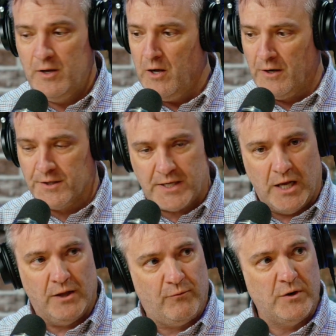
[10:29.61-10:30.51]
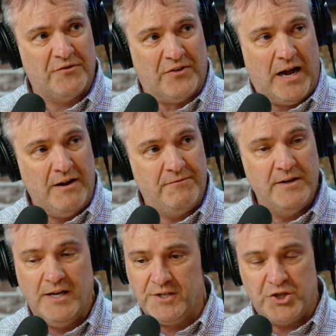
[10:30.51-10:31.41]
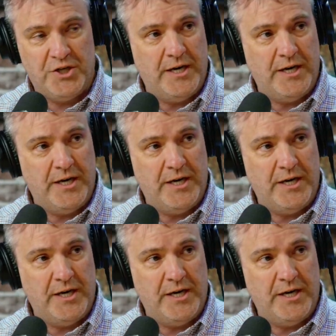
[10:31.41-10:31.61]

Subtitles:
On a scale of 1 to 5, is it cheating?